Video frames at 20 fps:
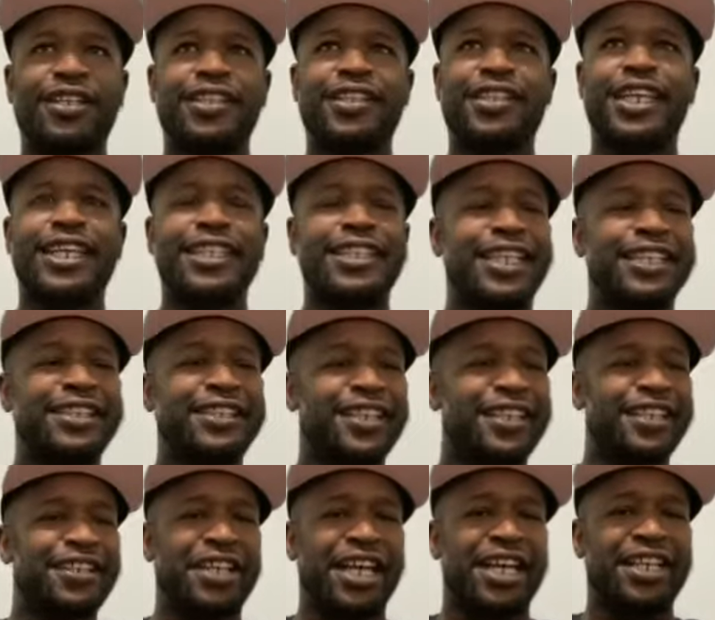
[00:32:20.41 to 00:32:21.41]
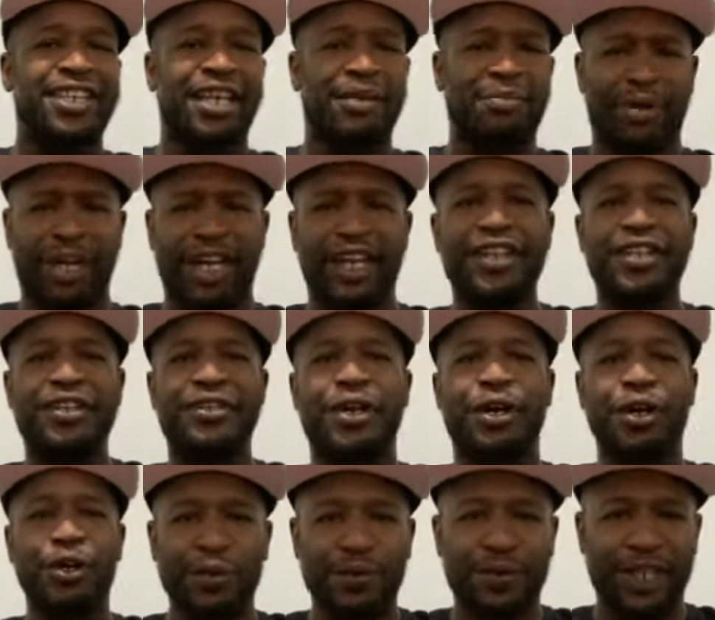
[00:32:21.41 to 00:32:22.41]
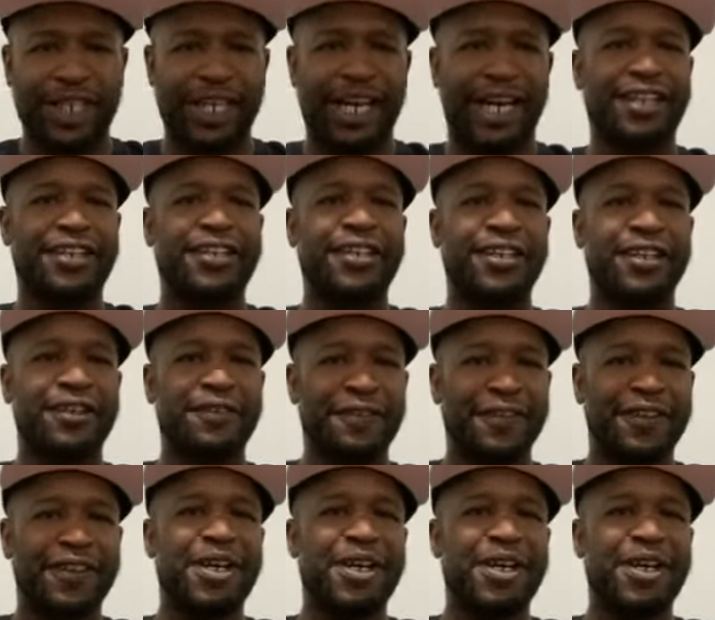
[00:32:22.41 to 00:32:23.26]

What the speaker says: did that, they probably known that I could have